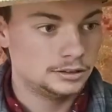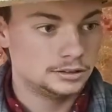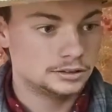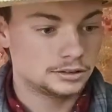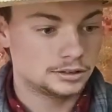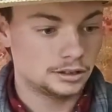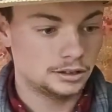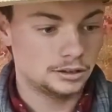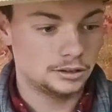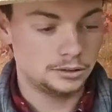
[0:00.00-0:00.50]

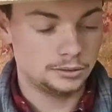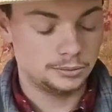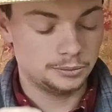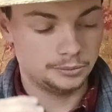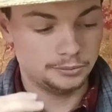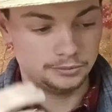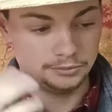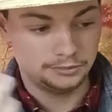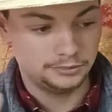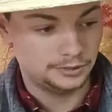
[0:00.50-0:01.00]
So,
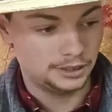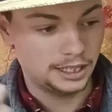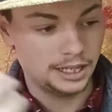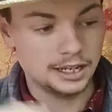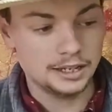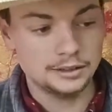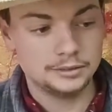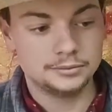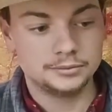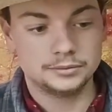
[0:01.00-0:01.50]

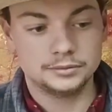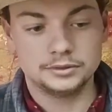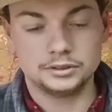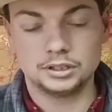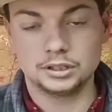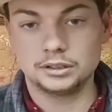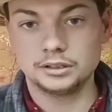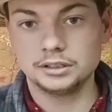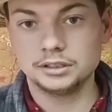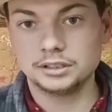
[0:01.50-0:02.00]
yeah,
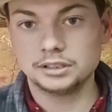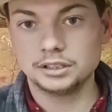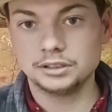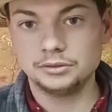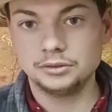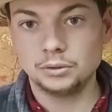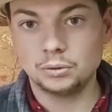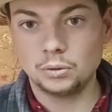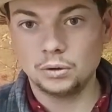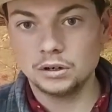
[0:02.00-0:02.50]
during the
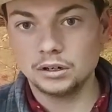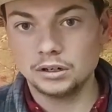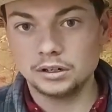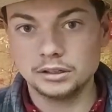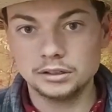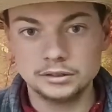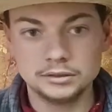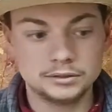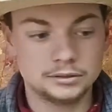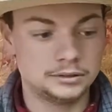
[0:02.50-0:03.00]
Civil
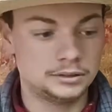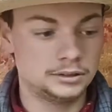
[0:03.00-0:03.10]
War,